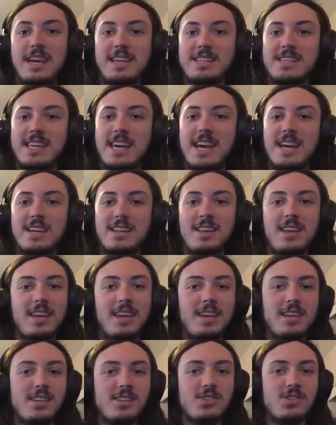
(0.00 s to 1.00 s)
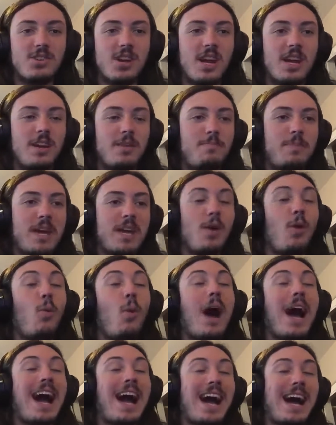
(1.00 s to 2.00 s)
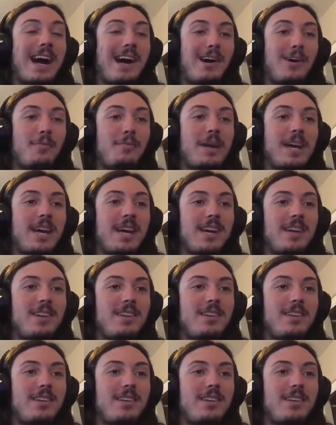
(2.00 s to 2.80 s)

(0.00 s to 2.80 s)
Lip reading: Exactly. He's trying to bait... Wow, Ben.